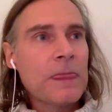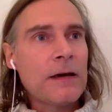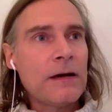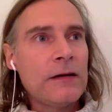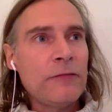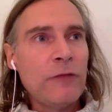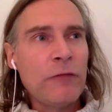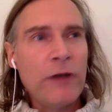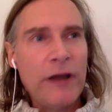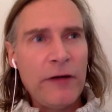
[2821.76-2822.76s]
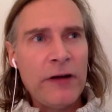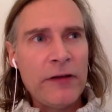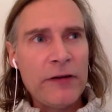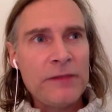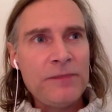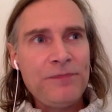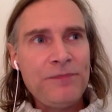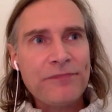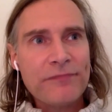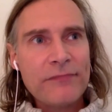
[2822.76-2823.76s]
in one way or another.
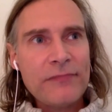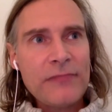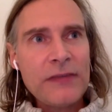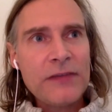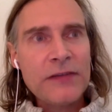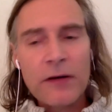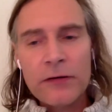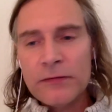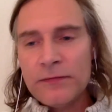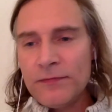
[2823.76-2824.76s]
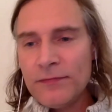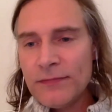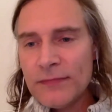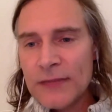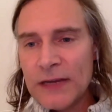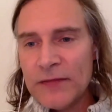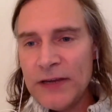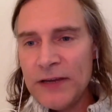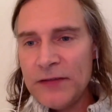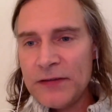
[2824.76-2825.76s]
So I
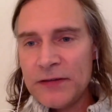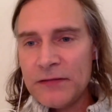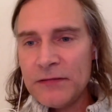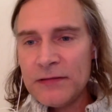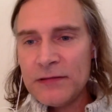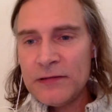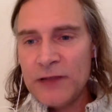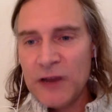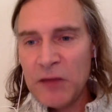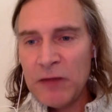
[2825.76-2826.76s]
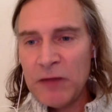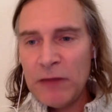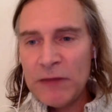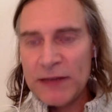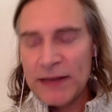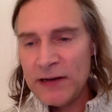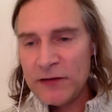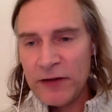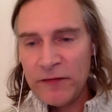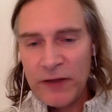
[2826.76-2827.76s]
invite you to check out my website at
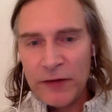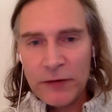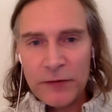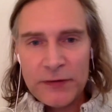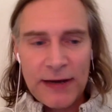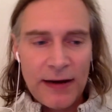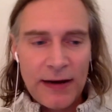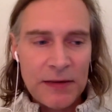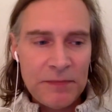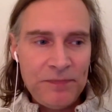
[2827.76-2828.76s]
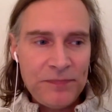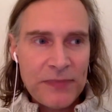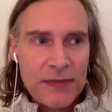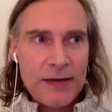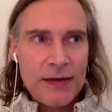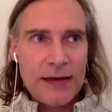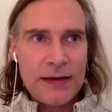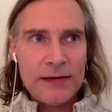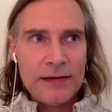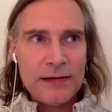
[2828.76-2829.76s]
jeffvanderclute.com.
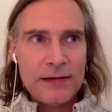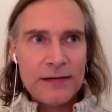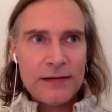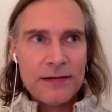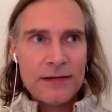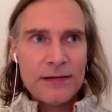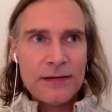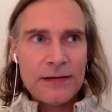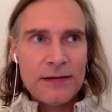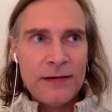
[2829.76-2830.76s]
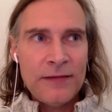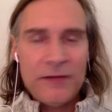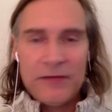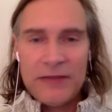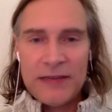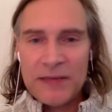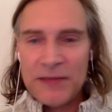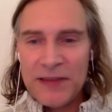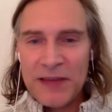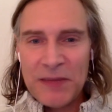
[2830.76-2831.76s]
And if you see something
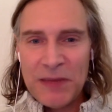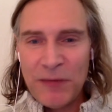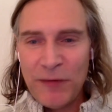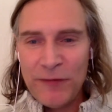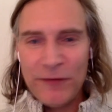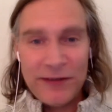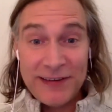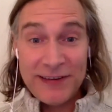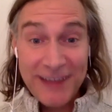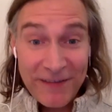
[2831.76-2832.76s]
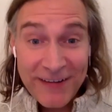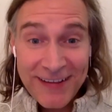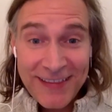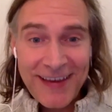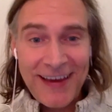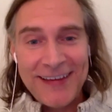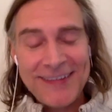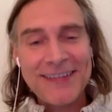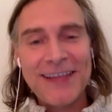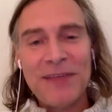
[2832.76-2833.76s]
that can be improved, which is definitely the case,
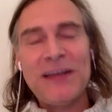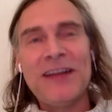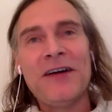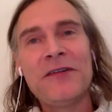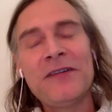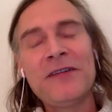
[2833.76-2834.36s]
to let me know.